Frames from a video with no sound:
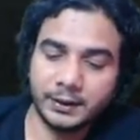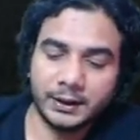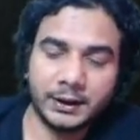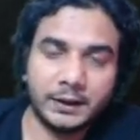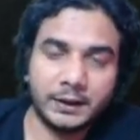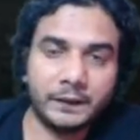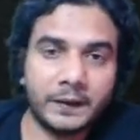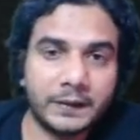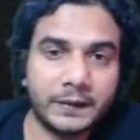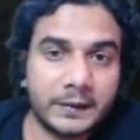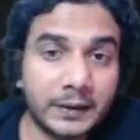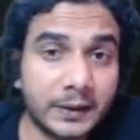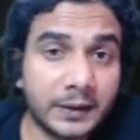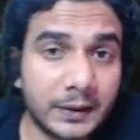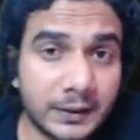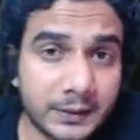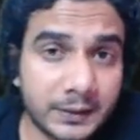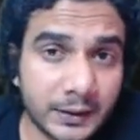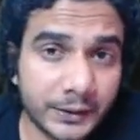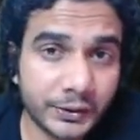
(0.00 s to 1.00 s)
our
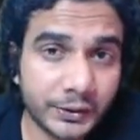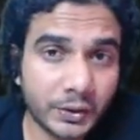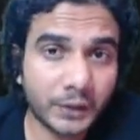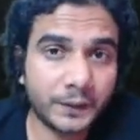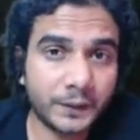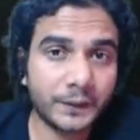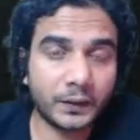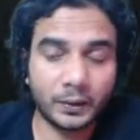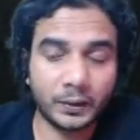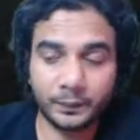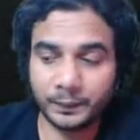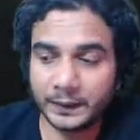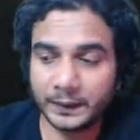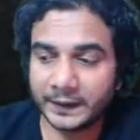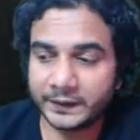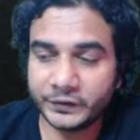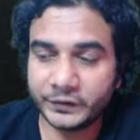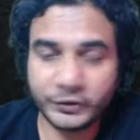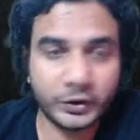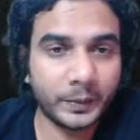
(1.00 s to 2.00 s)
third session of
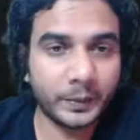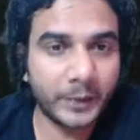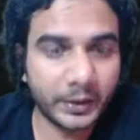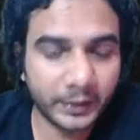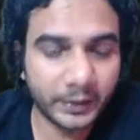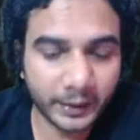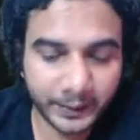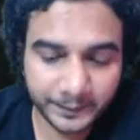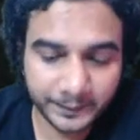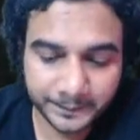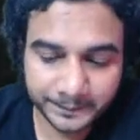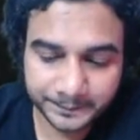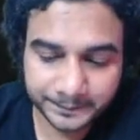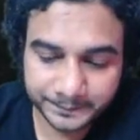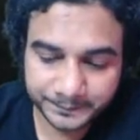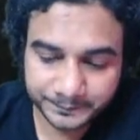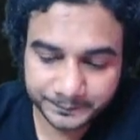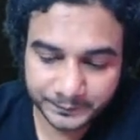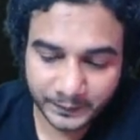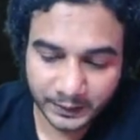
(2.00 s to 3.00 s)
complex geometry.
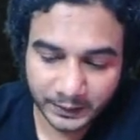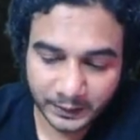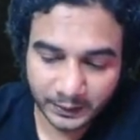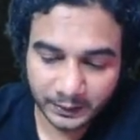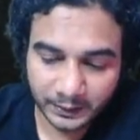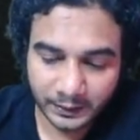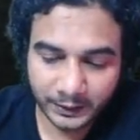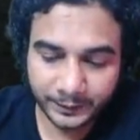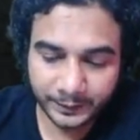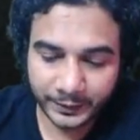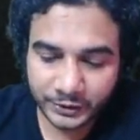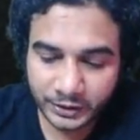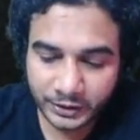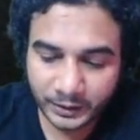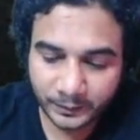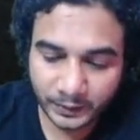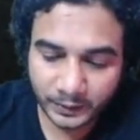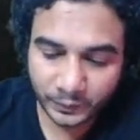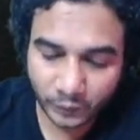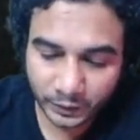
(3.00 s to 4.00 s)
Let me check
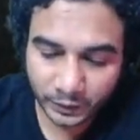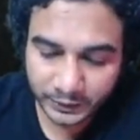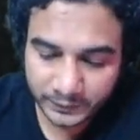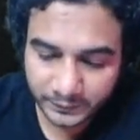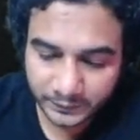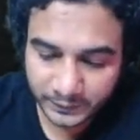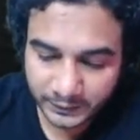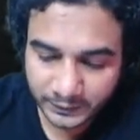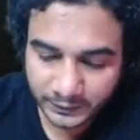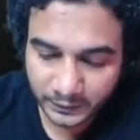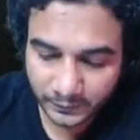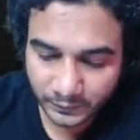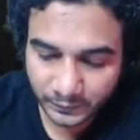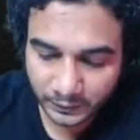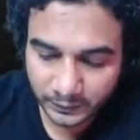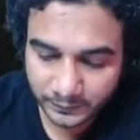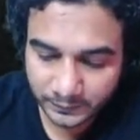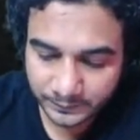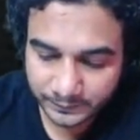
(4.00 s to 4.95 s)
my voice first of all.